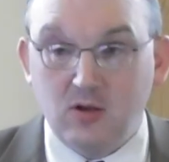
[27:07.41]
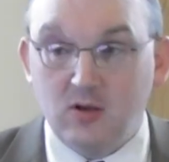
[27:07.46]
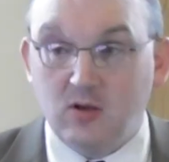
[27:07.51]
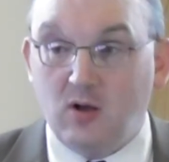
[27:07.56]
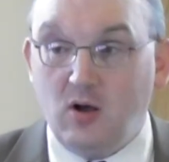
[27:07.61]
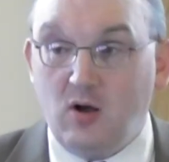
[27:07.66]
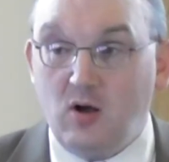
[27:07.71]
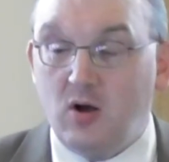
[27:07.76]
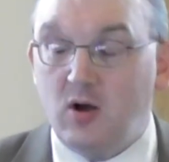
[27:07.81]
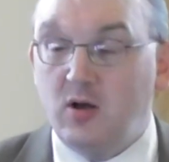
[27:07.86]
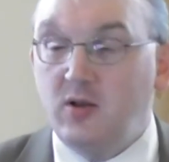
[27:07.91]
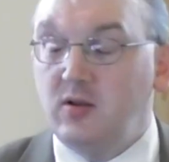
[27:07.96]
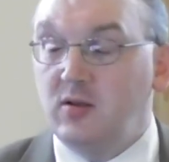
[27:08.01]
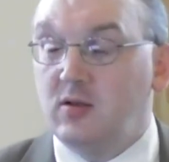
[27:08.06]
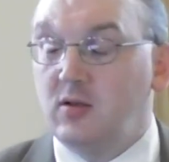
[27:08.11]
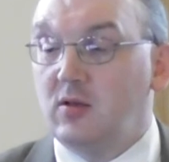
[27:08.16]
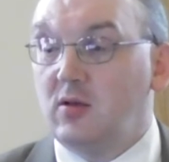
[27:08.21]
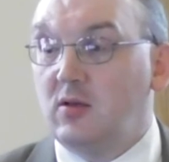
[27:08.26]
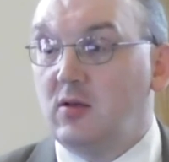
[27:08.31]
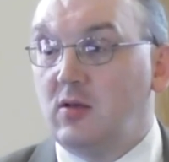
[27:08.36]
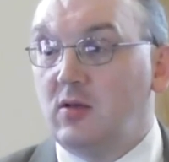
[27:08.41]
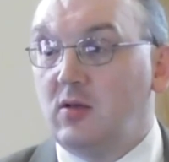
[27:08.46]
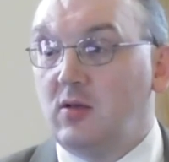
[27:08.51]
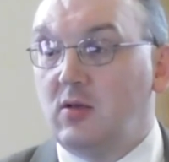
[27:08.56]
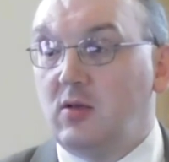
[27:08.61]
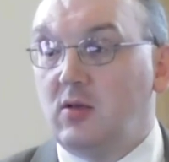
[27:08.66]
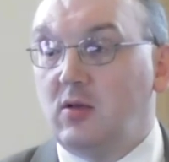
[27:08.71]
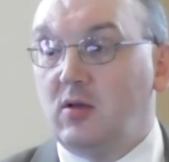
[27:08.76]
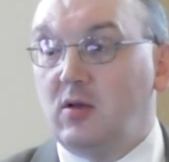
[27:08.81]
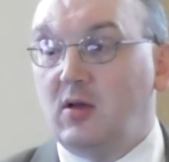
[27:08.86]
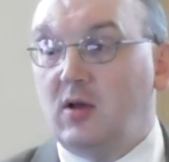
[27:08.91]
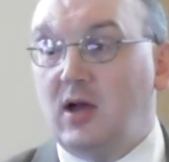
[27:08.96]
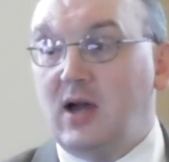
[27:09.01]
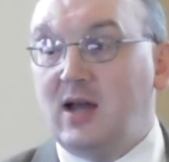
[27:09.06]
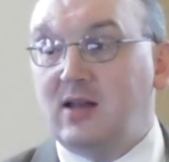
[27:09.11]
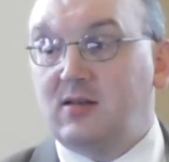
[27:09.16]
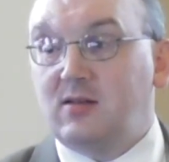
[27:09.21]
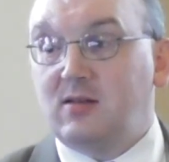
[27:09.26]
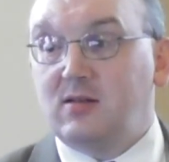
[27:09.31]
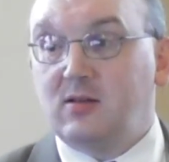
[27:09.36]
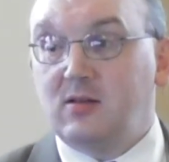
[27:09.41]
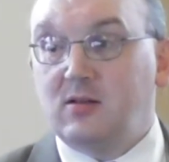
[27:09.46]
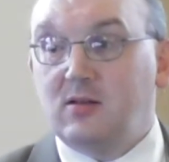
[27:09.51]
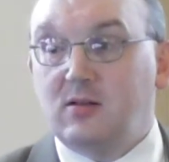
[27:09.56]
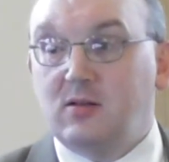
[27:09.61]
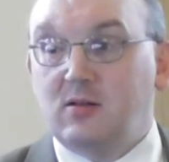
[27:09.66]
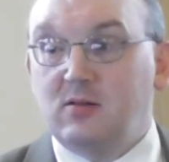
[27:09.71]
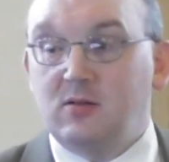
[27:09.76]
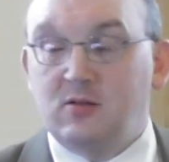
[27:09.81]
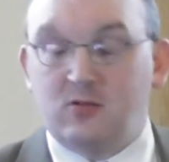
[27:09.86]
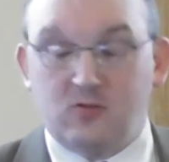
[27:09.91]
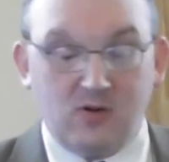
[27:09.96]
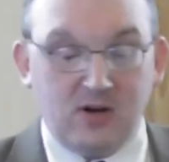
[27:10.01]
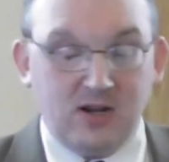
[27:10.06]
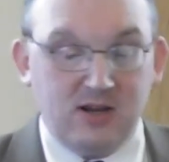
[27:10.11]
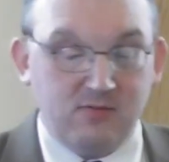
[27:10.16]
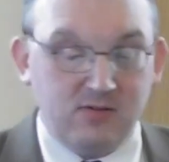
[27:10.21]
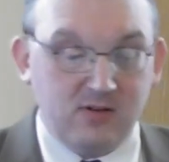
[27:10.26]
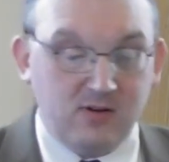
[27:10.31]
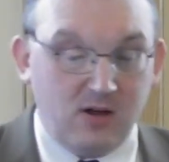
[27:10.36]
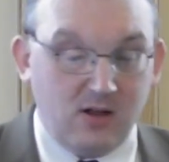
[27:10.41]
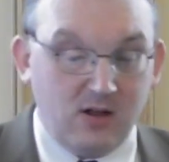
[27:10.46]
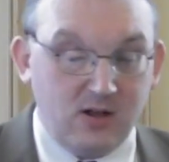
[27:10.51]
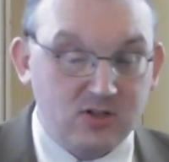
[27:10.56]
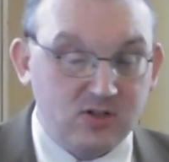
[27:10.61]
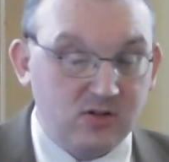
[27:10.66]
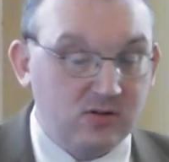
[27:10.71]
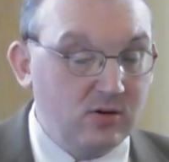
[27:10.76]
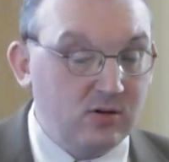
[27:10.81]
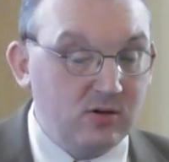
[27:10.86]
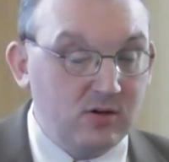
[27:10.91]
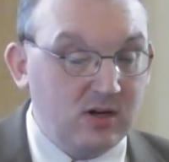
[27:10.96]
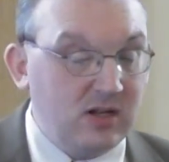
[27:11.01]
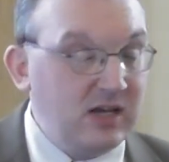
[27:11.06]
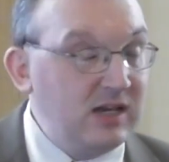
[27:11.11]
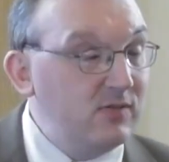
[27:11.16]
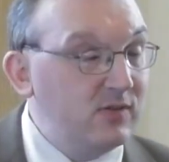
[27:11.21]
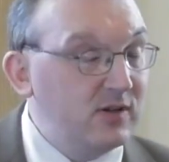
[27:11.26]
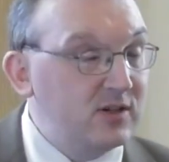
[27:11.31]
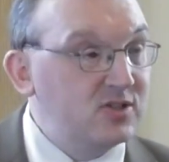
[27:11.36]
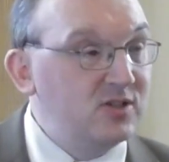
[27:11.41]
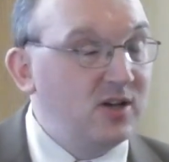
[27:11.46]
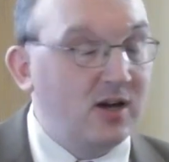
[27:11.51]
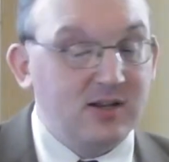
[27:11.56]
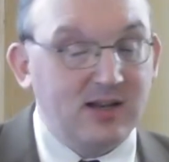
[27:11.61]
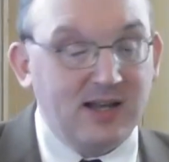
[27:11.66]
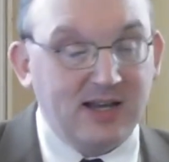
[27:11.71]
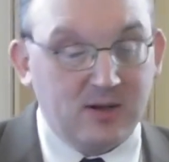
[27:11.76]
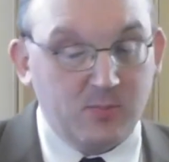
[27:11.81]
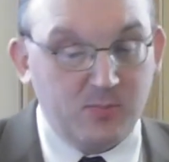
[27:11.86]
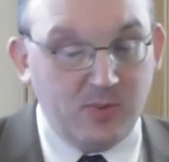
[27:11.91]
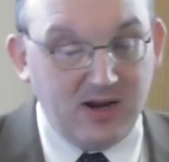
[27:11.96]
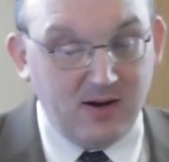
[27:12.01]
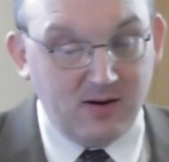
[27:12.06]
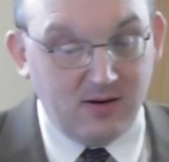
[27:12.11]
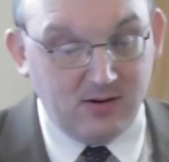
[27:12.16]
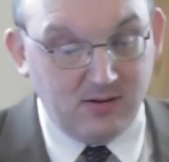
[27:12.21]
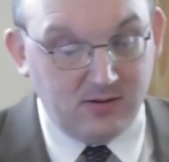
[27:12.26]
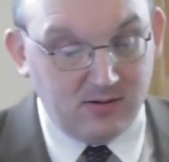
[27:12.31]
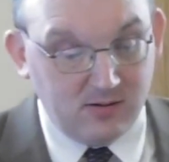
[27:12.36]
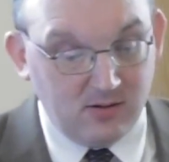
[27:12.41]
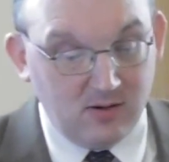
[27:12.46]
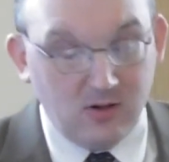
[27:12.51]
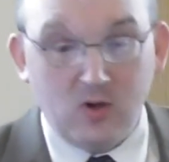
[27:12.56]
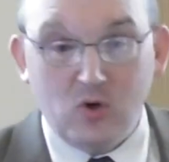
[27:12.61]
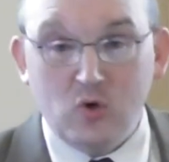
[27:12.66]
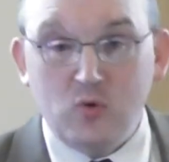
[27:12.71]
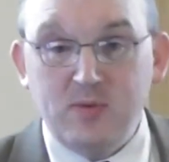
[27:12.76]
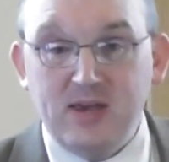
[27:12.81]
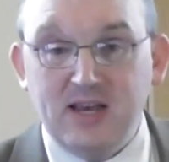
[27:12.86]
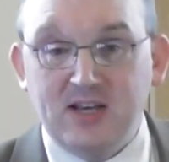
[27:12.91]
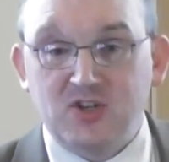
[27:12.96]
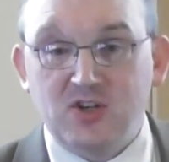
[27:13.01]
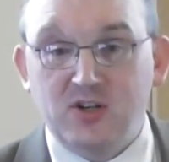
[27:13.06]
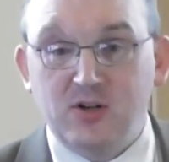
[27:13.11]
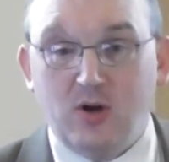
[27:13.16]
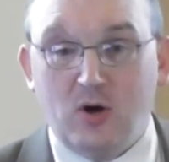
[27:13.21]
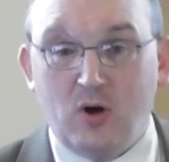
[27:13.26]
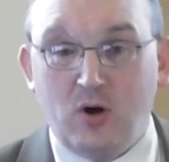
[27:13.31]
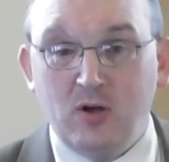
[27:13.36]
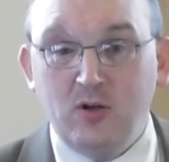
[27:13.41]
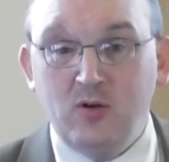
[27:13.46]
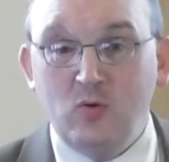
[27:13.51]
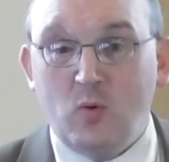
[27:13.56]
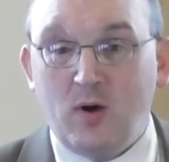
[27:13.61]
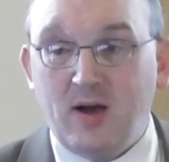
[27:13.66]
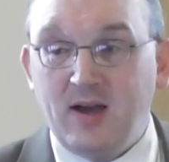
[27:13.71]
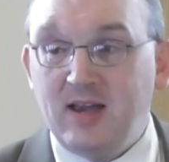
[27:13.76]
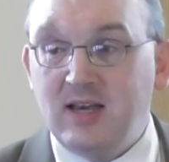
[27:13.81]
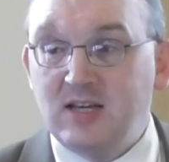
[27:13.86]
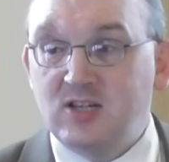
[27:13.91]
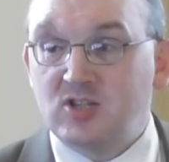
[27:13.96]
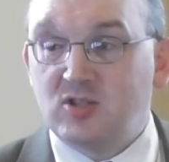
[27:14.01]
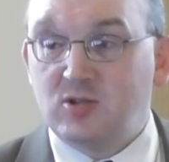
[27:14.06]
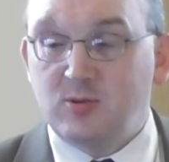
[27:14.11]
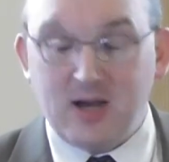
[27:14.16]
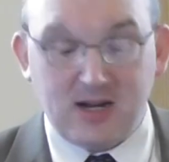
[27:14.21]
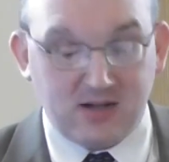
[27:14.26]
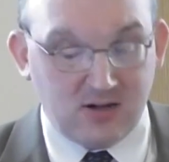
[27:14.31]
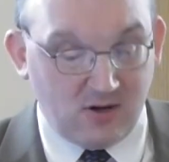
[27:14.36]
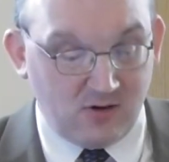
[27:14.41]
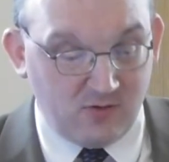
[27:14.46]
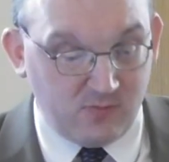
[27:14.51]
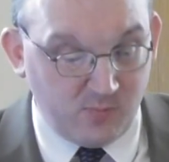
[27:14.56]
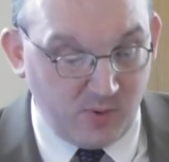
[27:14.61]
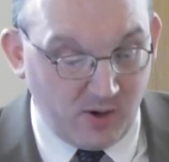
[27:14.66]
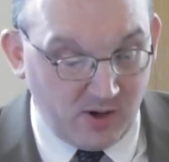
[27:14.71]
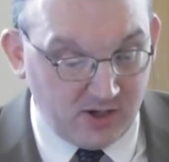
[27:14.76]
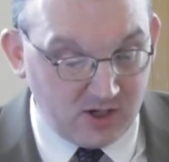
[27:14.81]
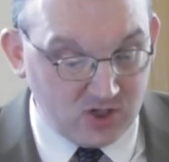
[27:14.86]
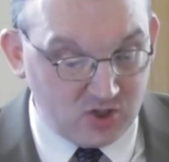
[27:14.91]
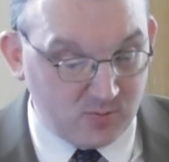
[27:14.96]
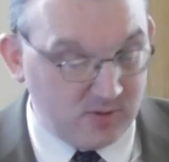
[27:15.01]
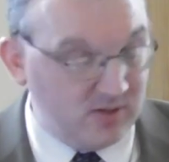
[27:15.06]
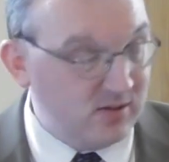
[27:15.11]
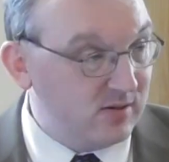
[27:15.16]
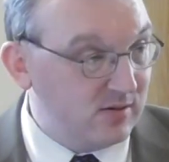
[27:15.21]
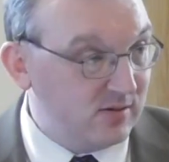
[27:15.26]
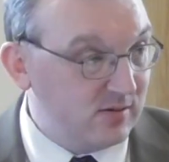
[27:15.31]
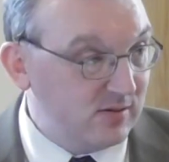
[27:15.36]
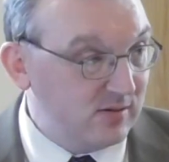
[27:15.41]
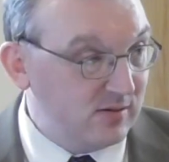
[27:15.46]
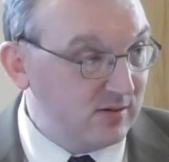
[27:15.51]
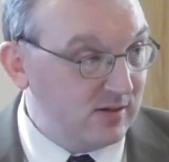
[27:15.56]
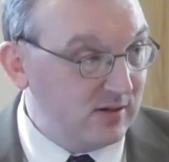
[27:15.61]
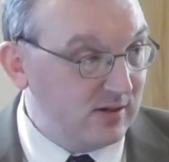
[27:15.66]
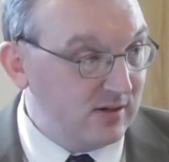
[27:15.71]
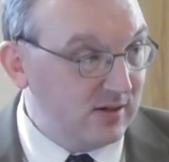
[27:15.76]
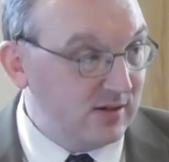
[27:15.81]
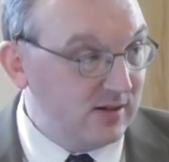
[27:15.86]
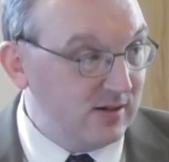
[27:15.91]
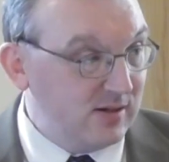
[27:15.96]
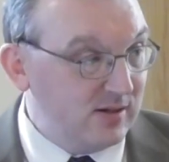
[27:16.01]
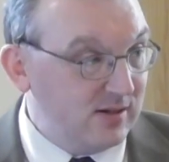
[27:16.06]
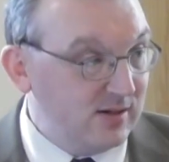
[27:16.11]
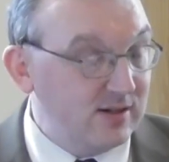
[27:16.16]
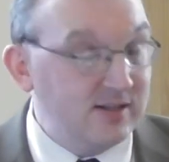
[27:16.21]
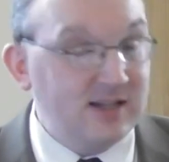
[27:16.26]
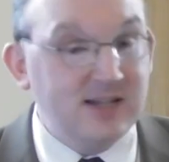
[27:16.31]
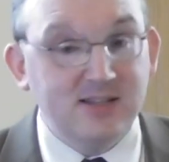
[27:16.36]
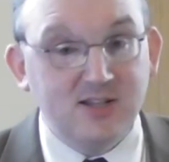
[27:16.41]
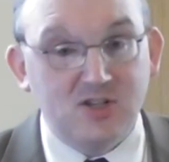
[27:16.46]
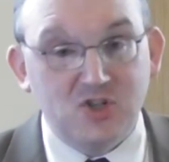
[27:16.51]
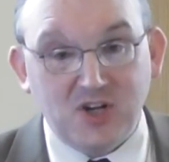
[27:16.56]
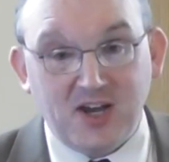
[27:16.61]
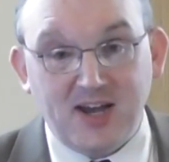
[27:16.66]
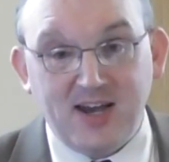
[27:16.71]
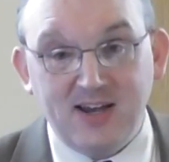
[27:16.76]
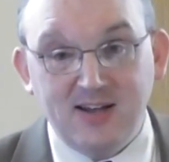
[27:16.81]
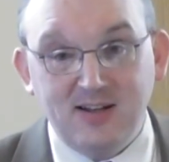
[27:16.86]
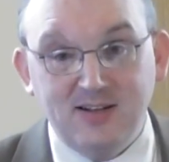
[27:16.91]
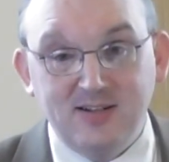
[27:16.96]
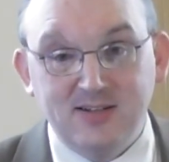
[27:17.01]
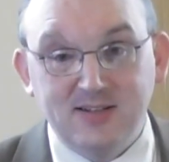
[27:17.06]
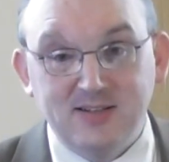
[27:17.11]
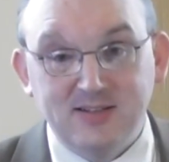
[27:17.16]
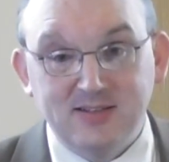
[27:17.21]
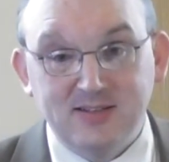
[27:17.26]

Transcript: God, at the tree of the knowledge of good and evil, is not like a parent who makes an unwise threat of punishment, and then the child